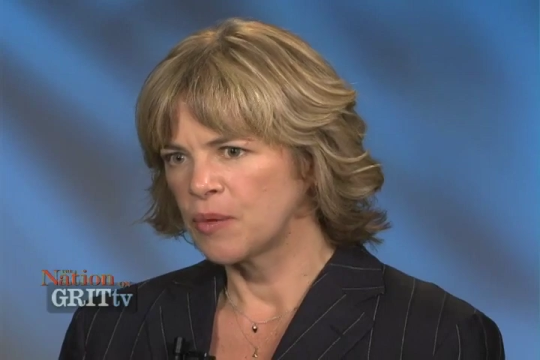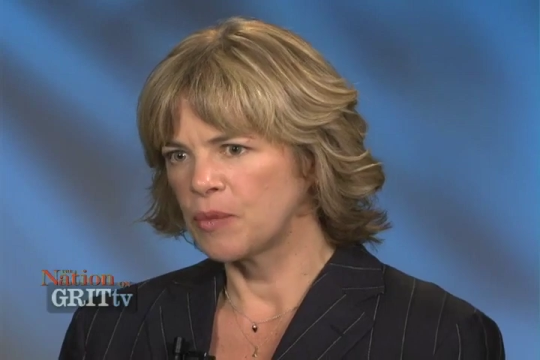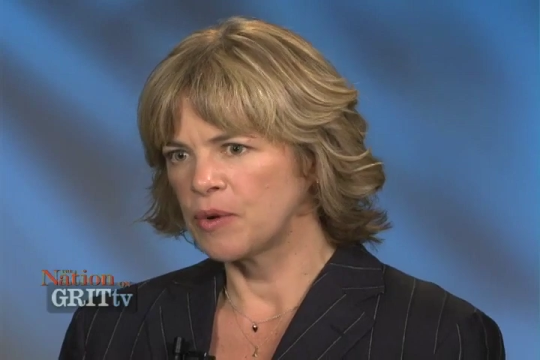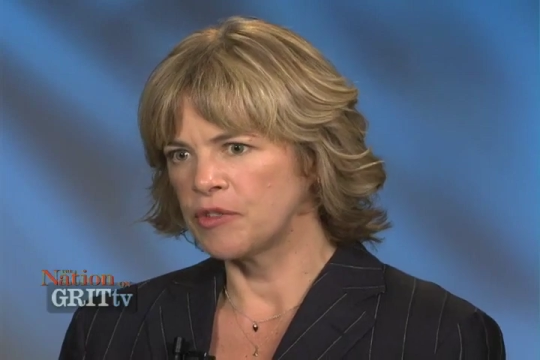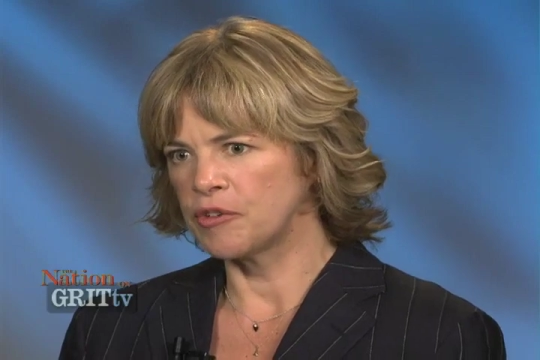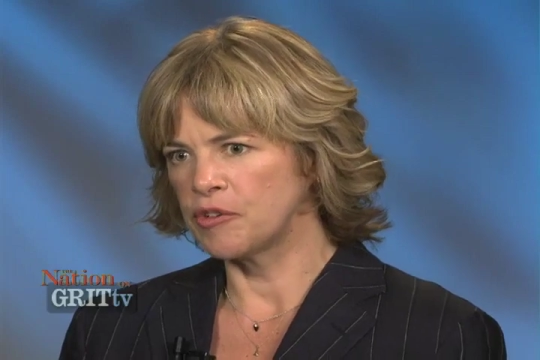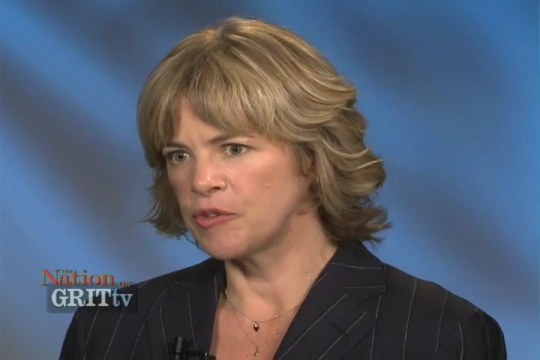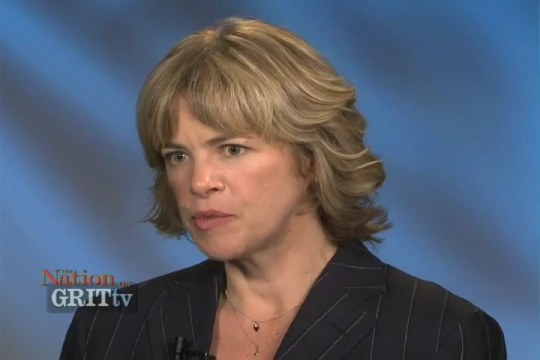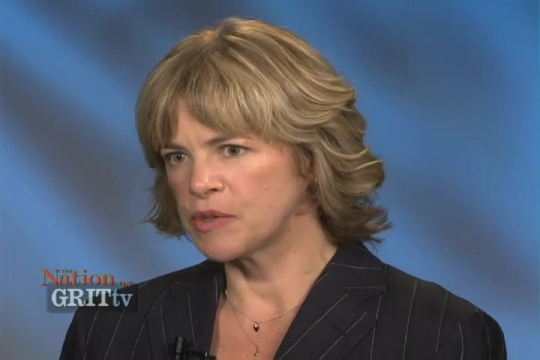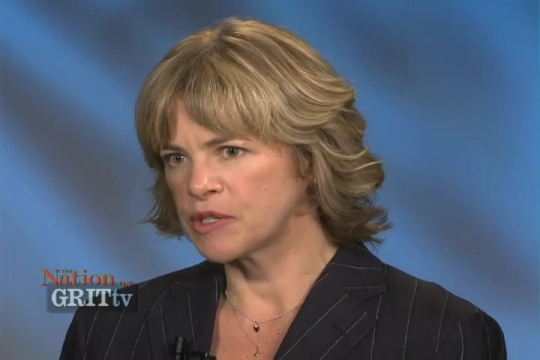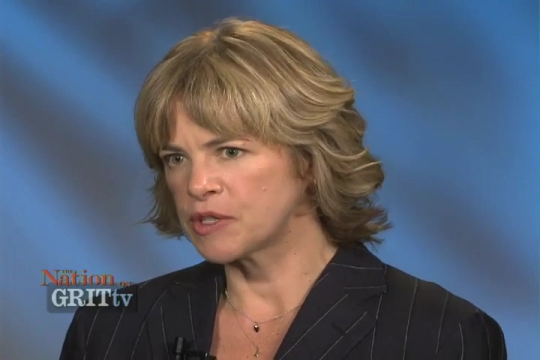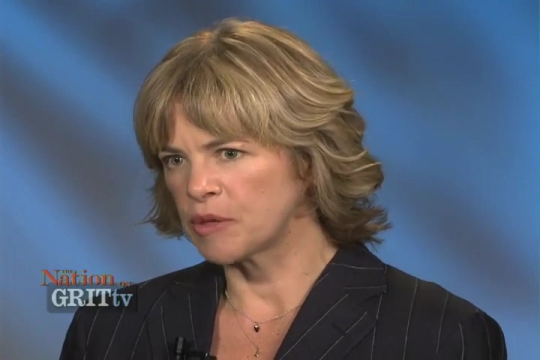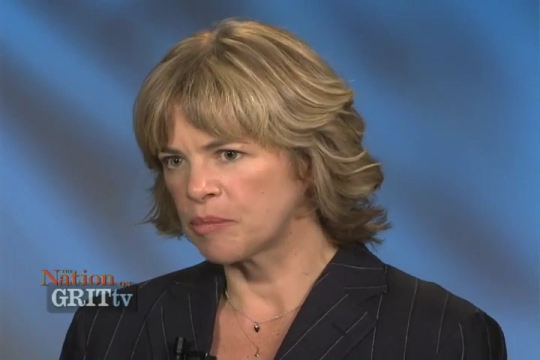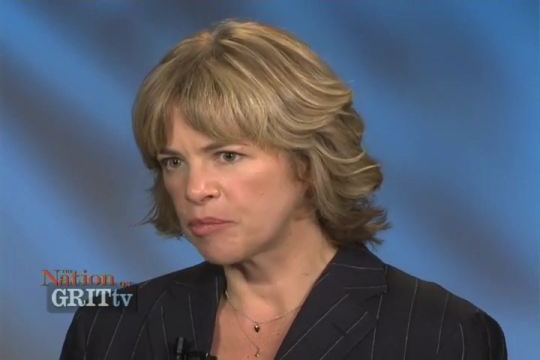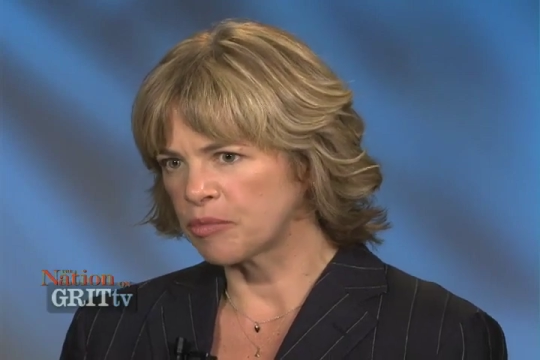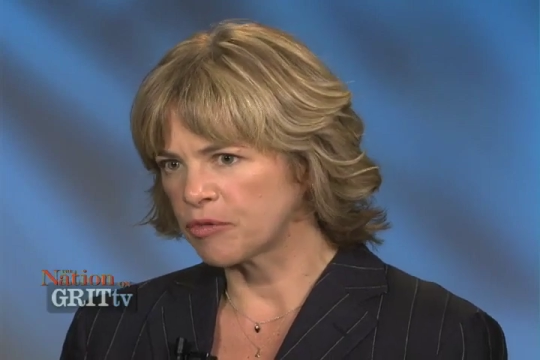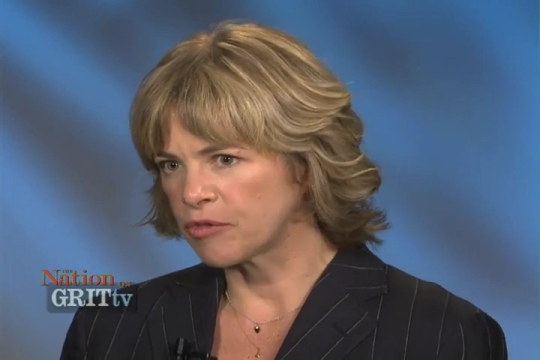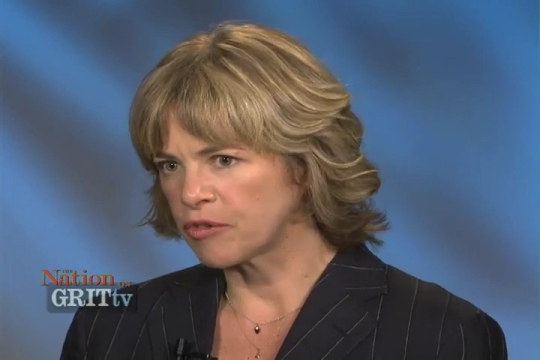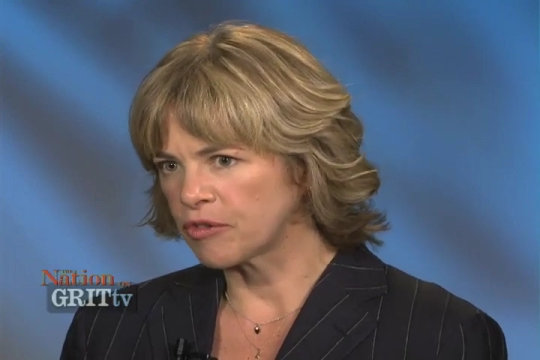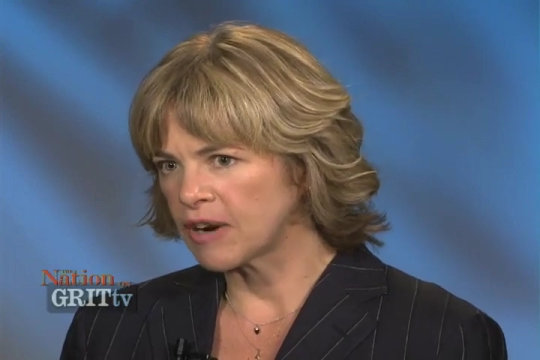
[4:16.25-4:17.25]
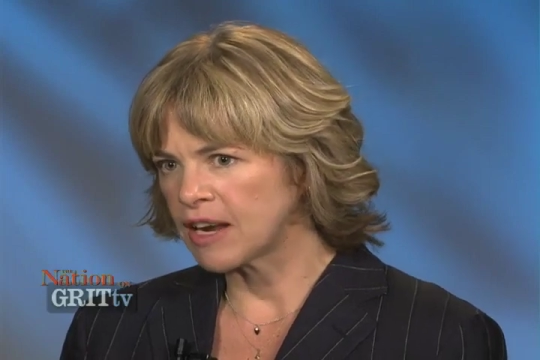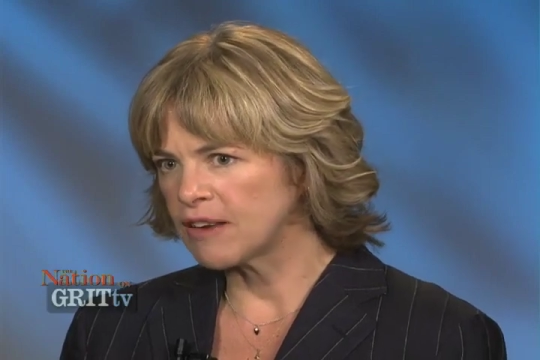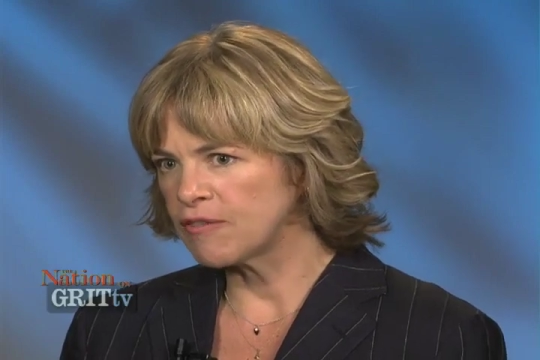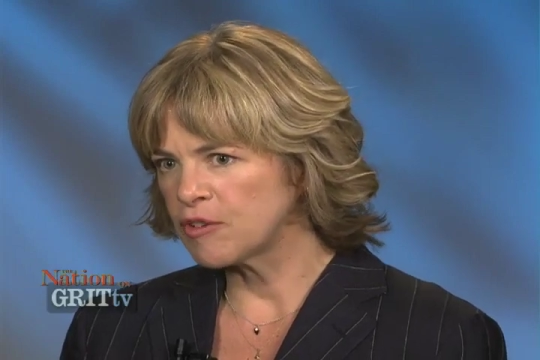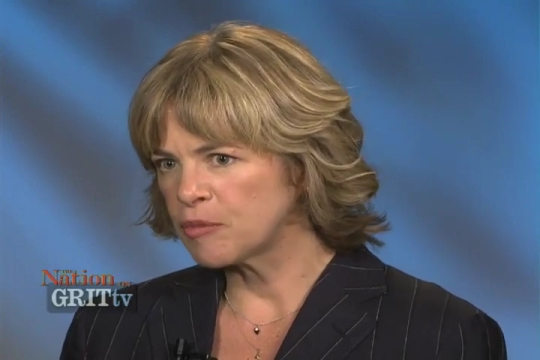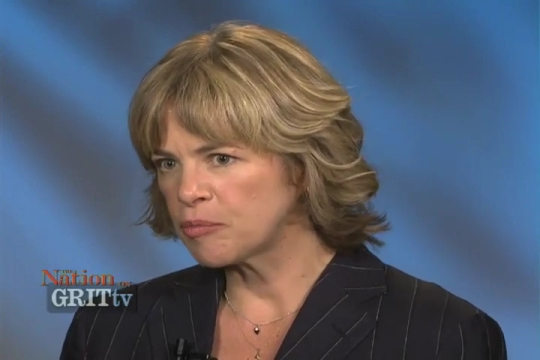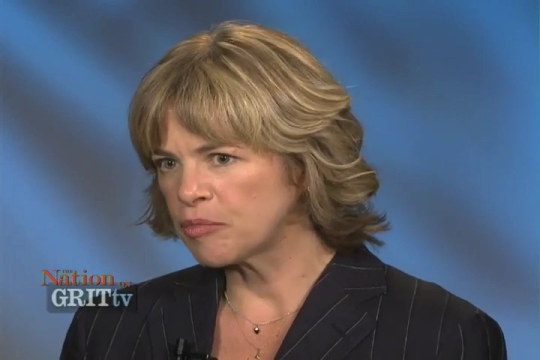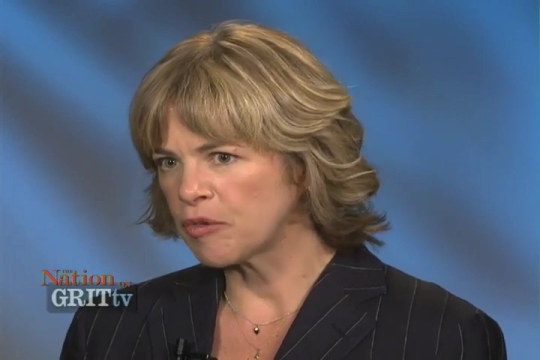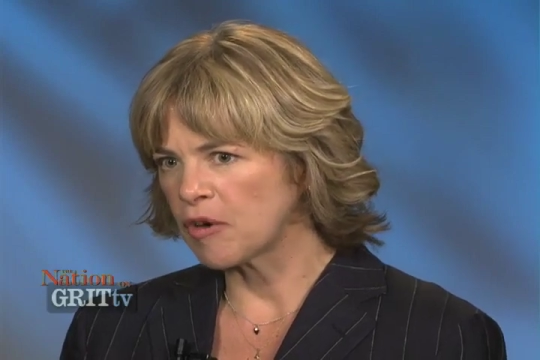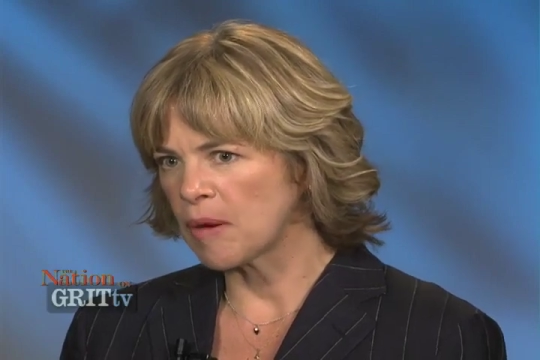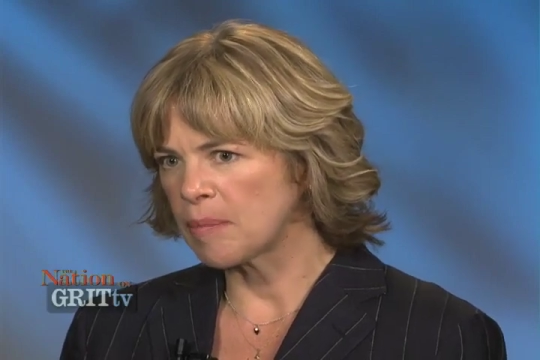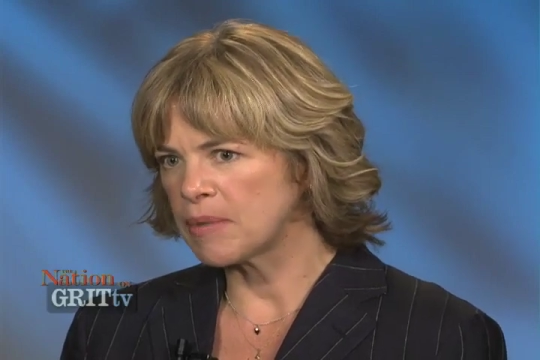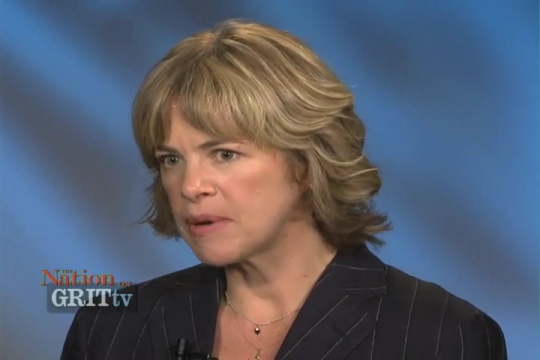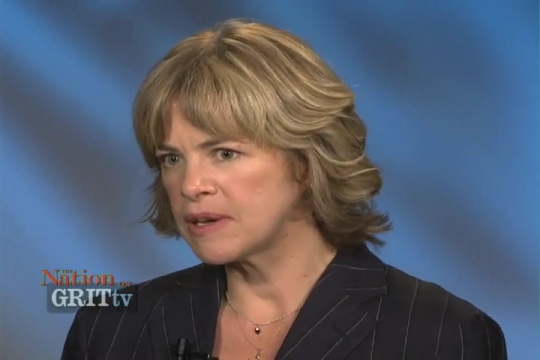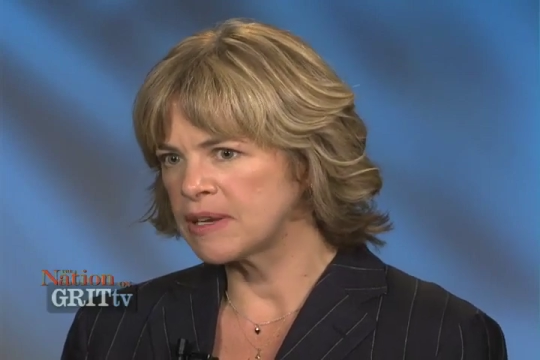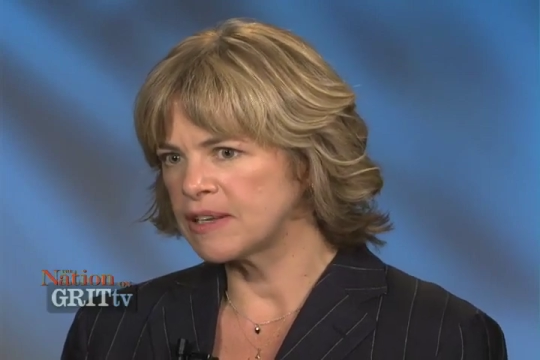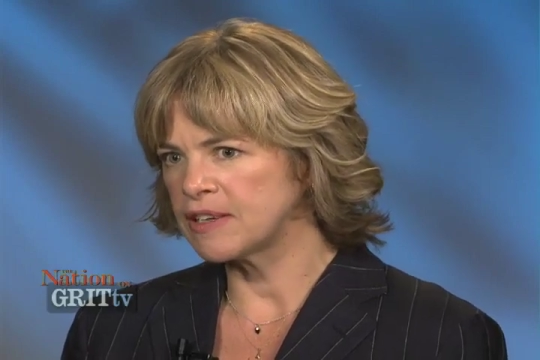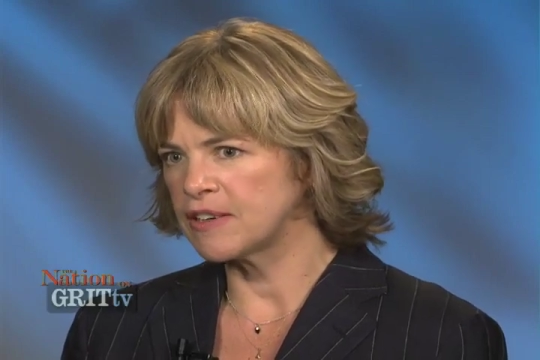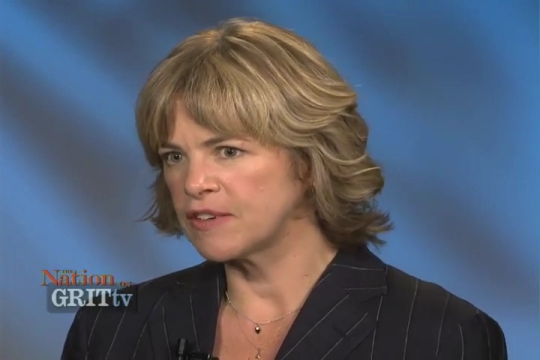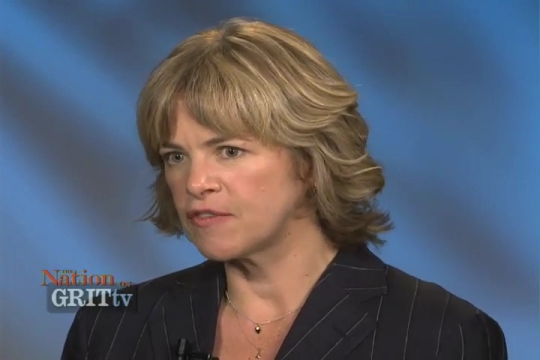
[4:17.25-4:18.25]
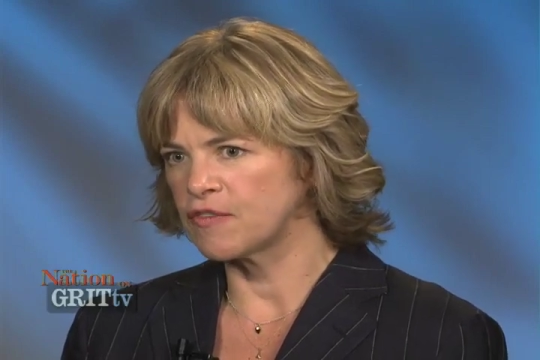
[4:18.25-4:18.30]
whether it was the private property